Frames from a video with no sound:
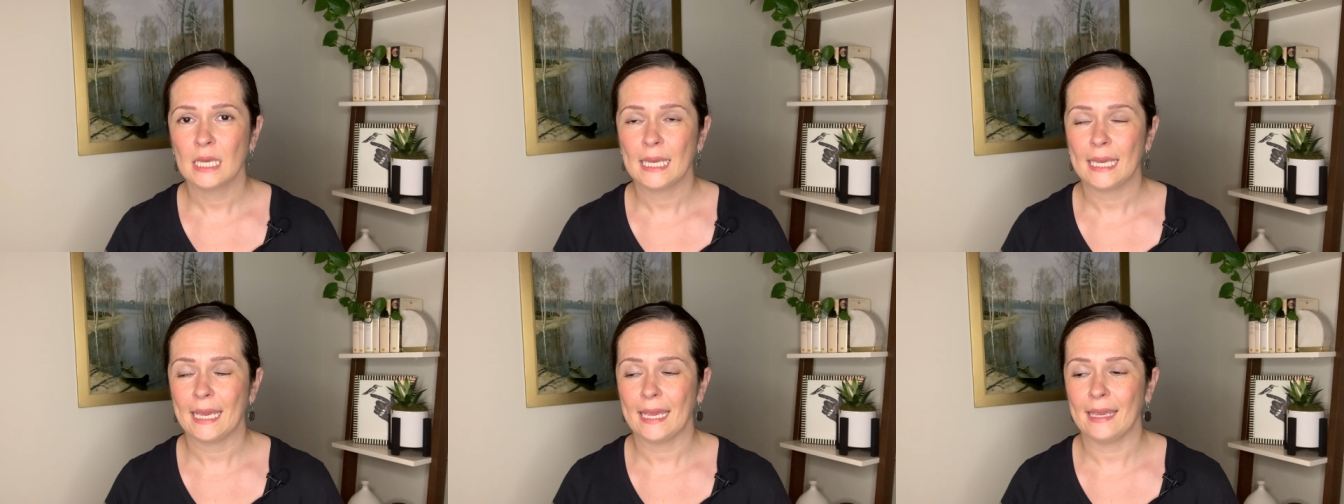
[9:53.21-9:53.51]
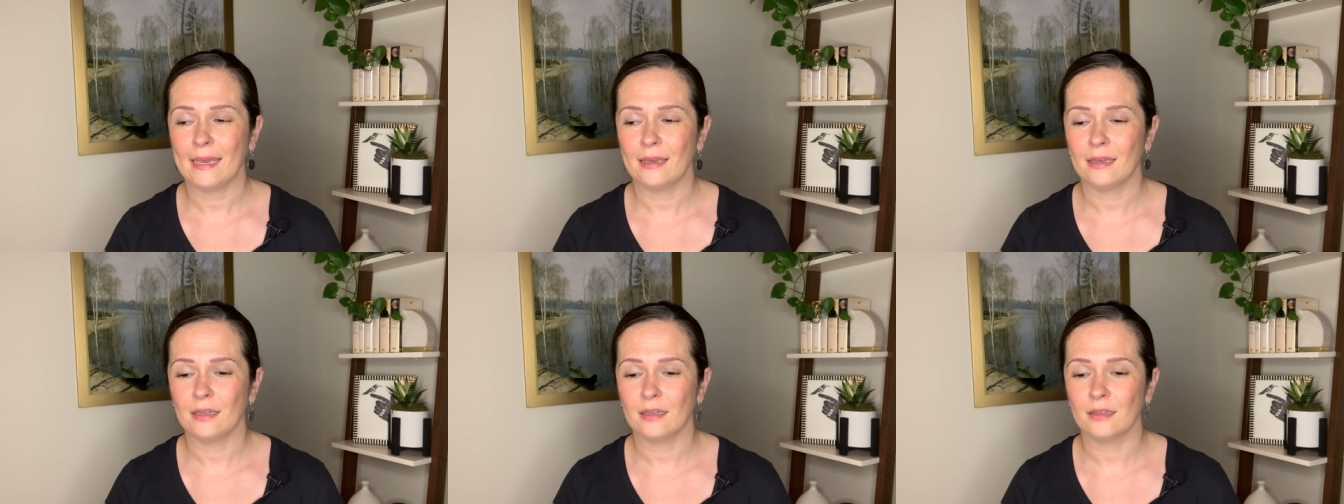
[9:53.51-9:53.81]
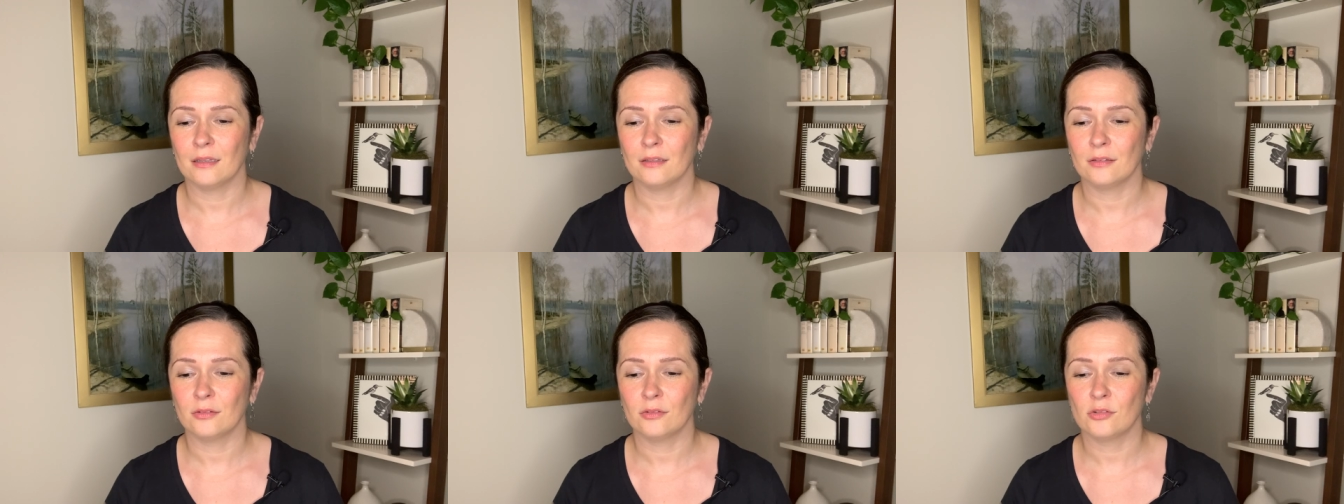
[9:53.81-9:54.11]

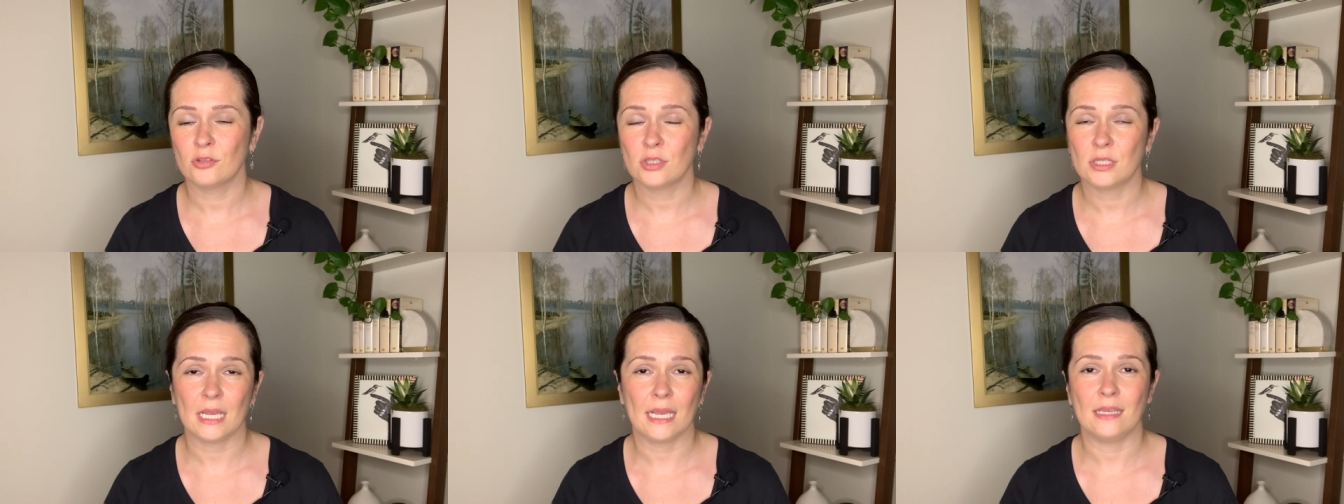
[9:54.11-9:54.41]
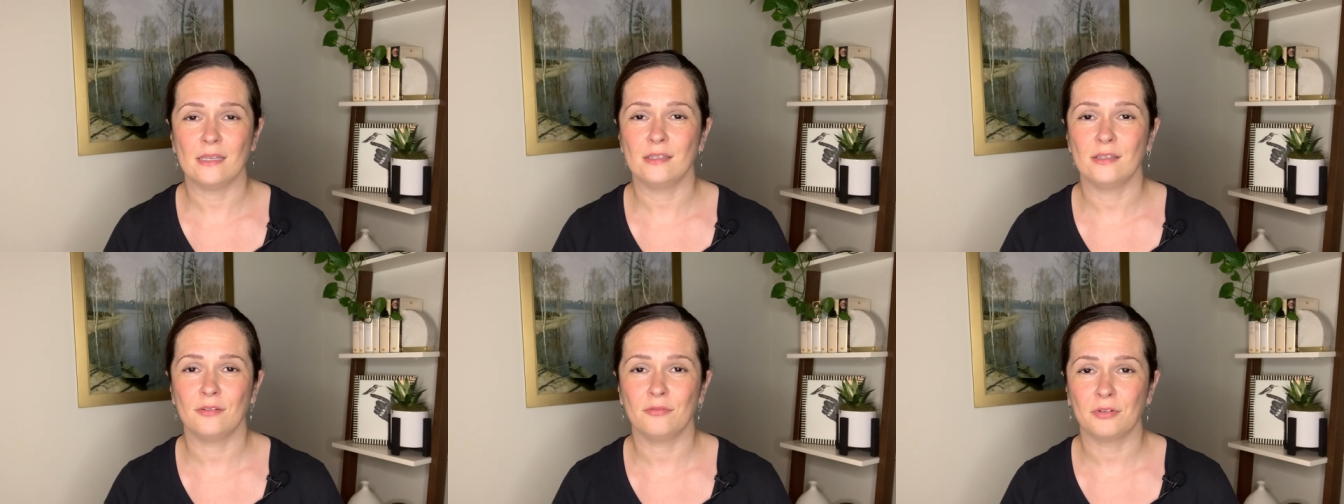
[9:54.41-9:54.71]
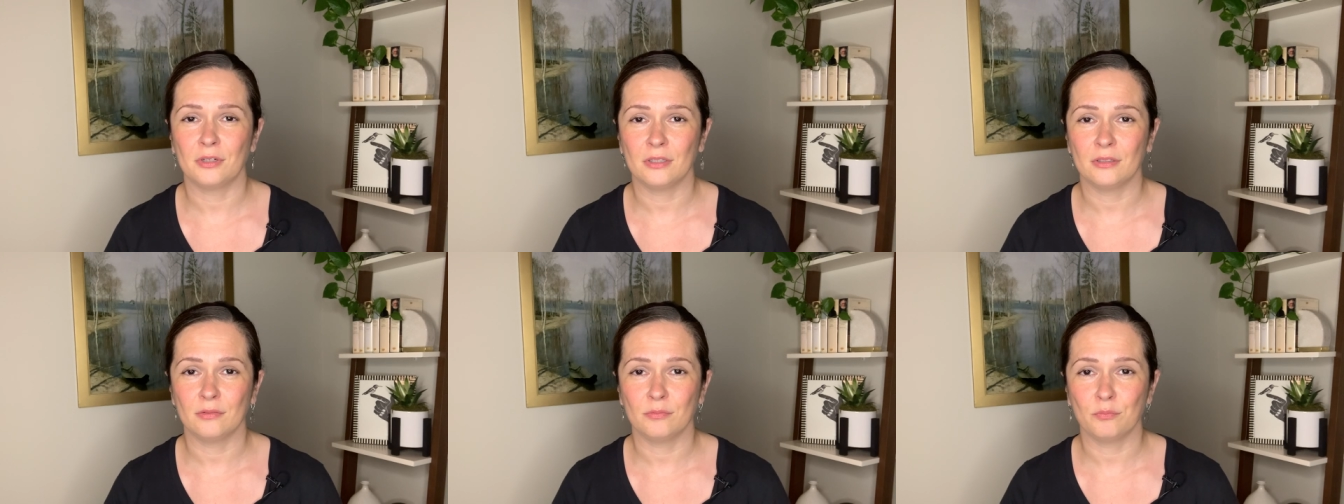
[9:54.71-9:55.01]
and taste
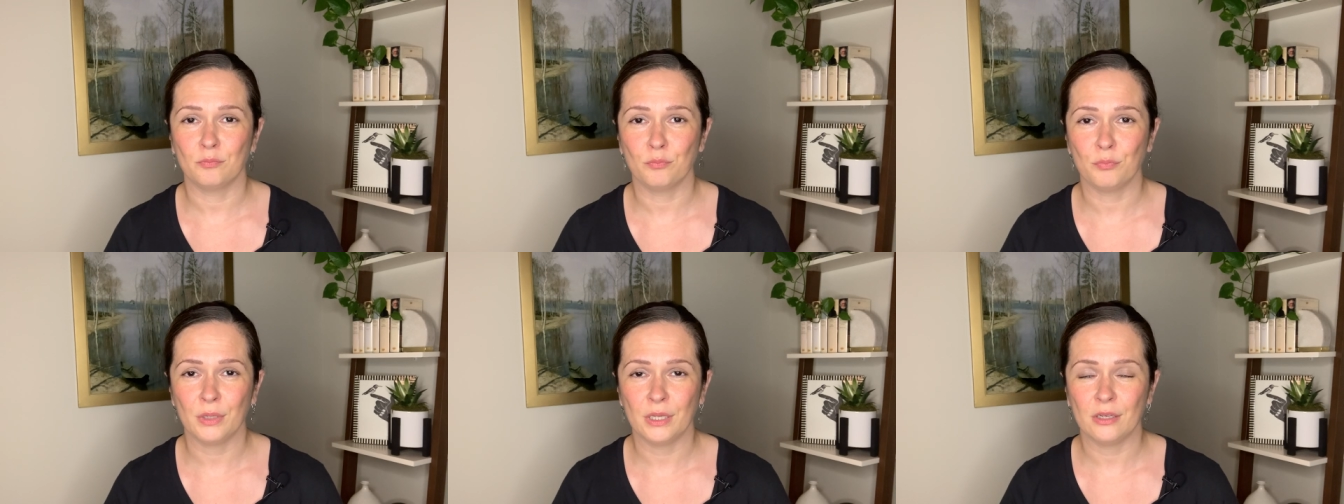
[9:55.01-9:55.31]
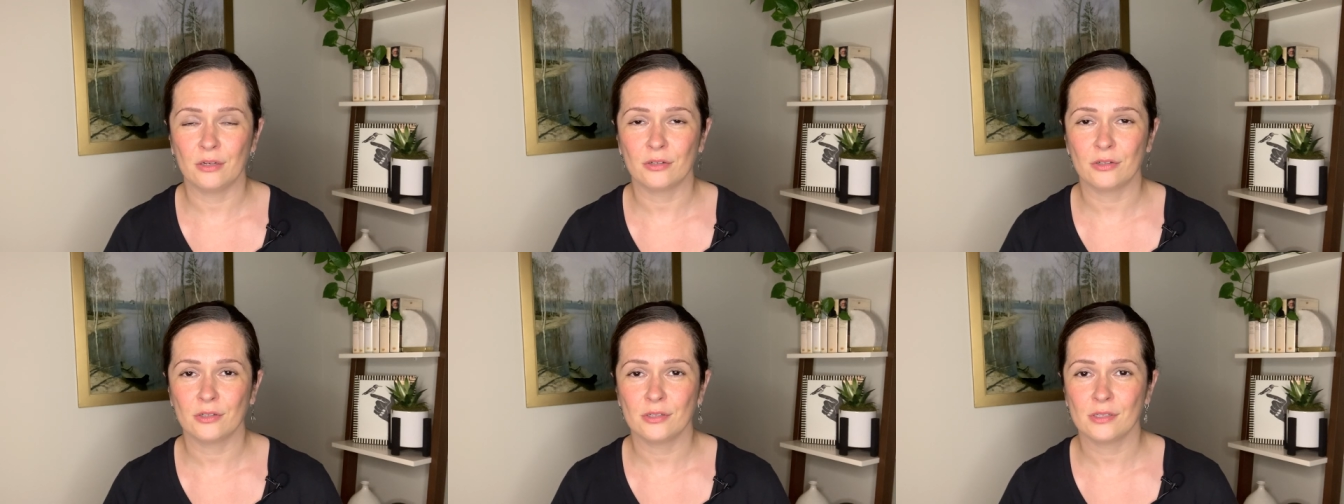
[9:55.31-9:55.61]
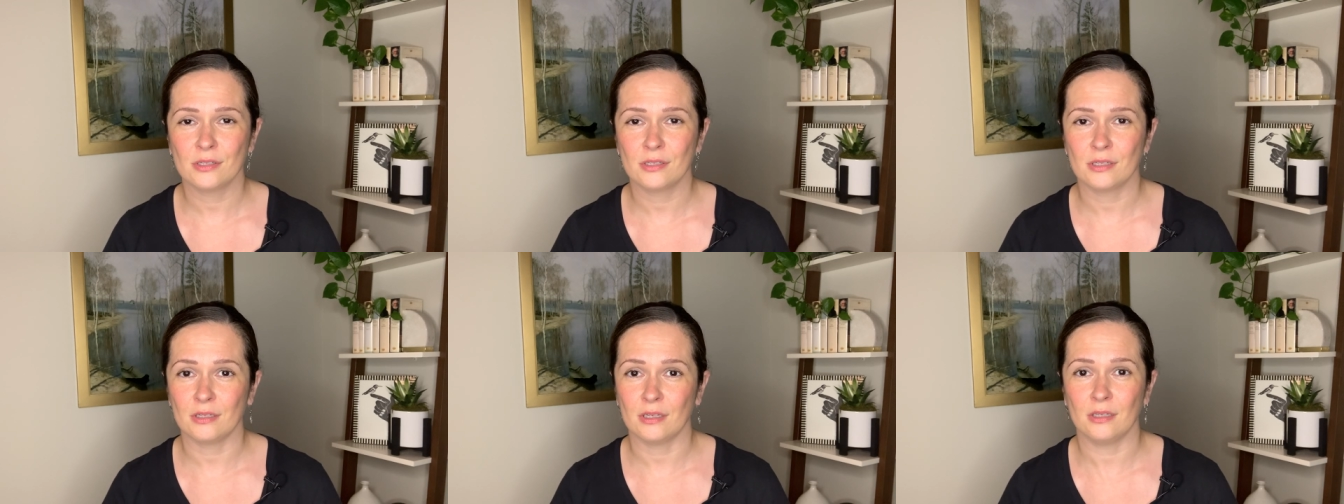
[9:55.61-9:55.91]
different
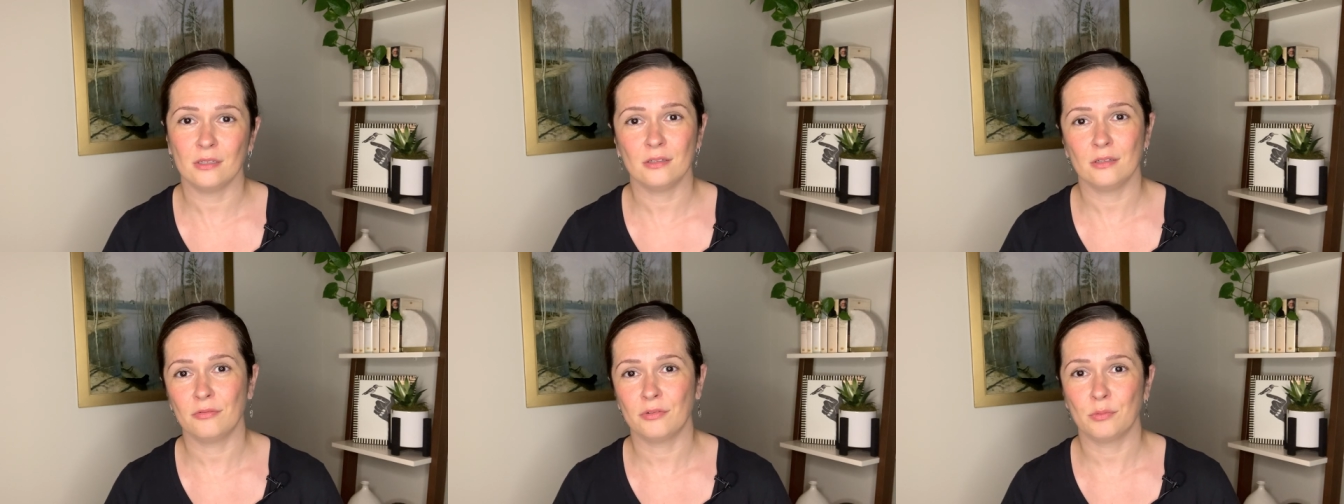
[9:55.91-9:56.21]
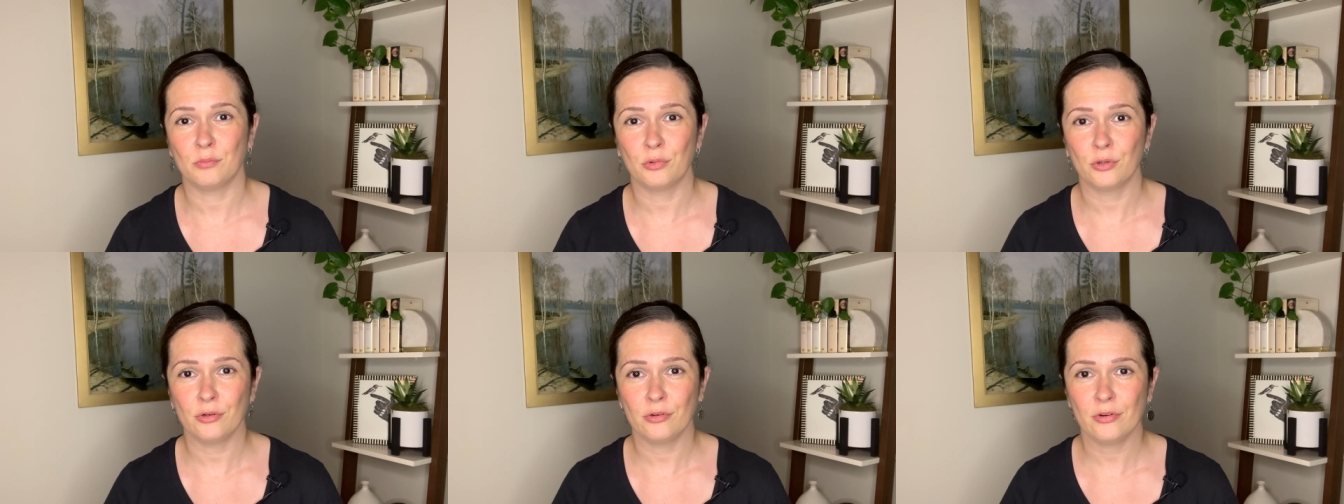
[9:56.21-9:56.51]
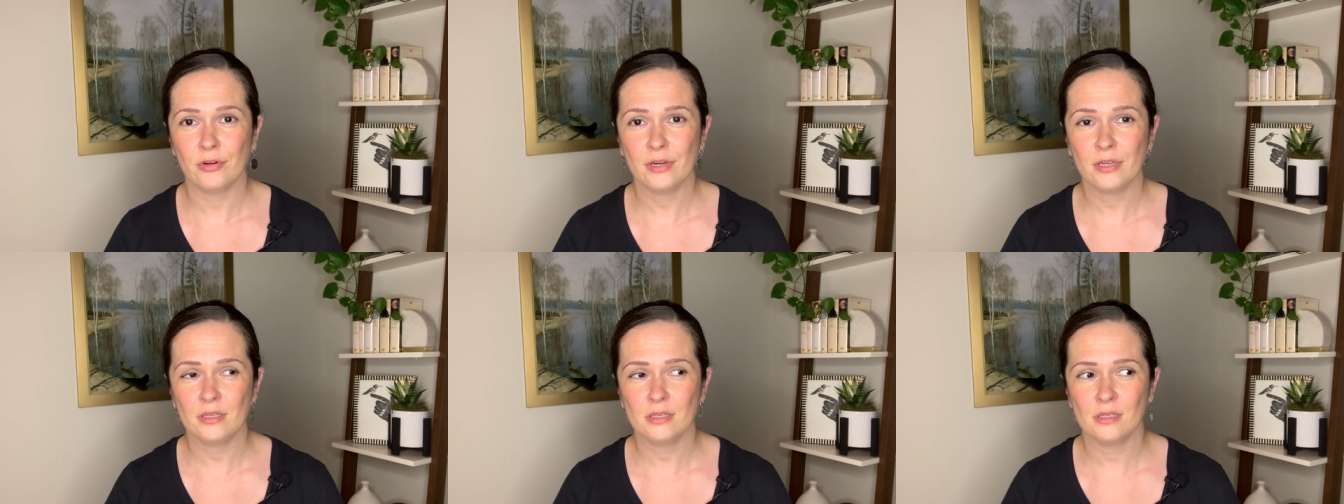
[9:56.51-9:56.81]
beers in different
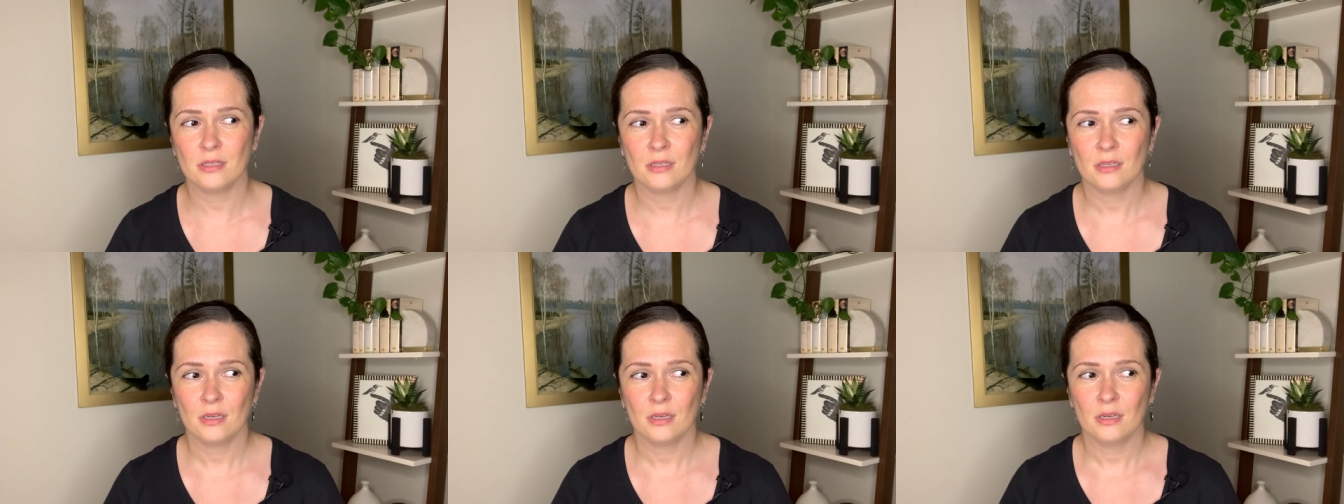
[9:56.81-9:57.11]
breweries,